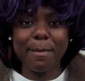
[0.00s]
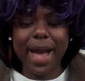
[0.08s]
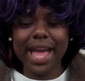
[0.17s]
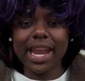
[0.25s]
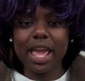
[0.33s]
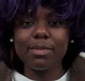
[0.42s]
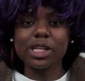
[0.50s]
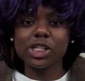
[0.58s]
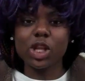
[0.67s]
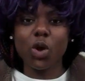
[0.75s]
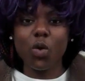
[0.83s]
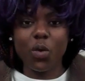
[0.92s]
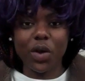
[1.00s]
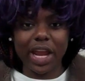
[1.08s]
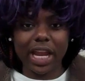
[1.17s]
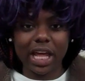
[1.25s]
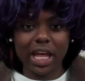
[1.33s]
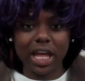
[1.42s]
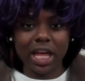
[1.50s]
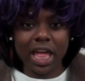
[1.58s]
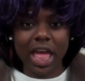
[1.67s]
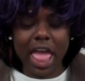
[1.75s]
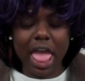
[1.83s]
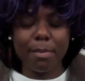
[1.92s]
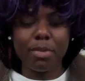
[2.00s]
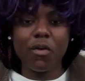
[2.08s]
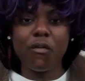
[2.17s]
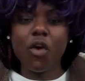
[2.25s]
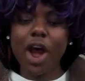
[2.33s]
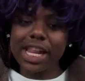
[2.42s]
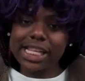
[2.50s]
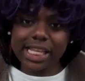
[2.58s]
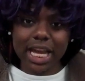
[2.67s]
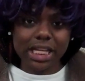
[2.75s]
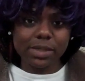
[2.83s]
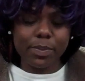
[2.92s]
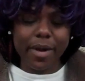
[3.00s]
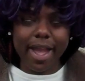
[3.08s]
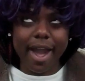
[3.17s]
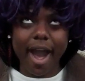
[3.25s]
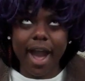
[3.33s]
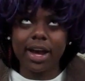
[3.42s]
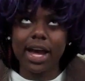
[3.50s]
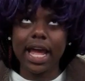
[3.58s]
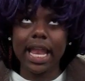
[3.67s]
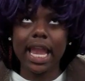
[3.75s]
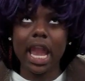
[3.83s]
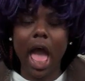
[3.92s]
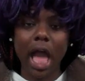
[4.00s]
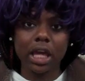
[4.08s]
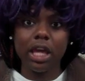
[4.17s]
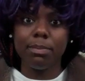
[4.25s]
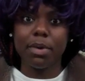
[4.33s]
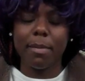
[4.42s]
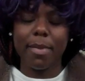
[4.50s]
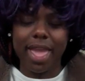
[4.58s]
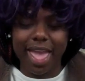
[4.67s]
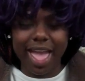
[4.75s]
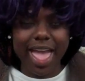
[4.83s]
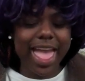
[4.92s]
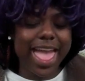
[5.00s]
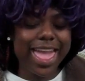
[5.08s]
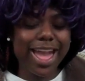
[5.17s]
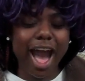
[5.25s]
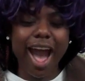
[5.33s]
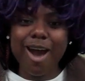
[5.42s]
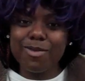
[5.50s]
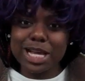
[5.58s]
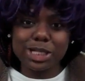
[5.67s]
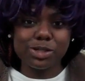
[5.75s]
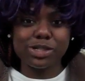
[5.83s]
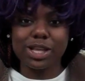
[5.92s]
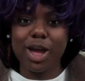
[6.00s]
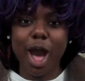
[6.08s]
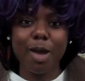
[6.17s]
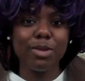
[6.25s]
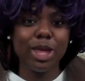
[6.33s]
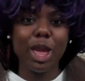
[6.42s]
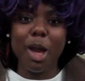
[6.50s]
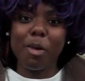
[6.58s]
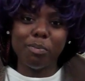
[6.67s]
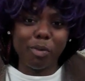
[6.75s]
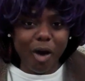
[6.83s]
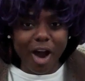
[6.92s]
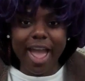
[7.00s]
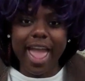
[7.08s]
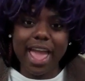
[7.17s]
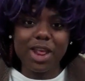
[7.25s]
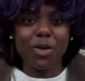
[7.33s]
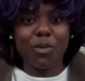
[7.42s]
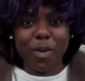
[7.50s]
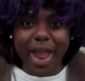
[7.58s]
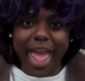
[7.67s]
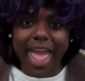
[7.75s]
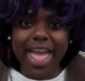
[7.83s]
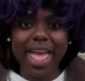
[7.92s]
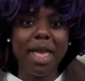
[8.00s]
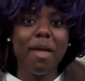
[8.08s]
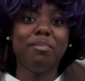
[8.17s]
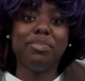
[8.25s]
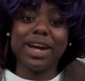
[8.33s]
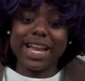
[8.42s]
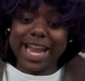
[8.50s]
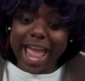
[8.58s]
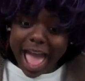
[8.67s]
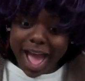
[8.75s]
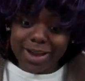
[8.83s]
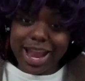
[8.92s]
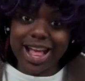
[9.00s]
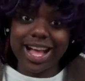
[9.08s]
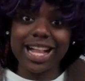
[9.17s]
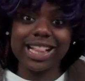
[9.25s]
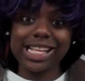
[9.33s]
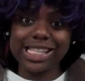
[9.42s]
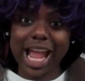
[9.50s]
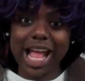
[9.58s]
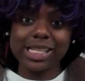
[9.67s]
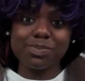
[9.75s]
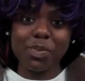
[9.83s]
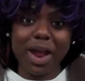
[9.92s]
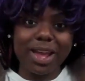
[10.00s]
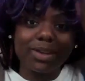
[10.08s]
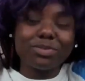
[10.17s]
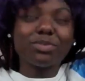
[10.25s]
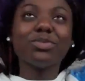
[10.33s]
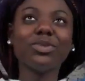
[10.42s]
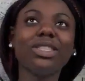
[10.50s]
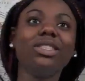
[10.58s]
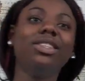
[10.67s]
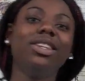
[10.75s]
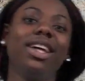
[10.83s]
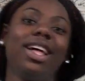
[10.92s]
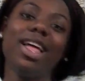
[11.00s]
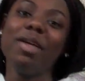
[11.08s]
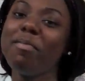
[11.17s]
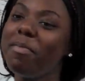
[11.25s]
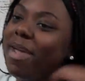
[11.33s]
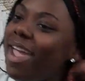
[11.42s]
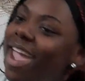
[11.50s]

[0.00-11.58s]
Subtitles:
my name is Laquita, and before this head spray, I could not keep a man. He always used to call me bald-headed rat, but now that I got this head spray,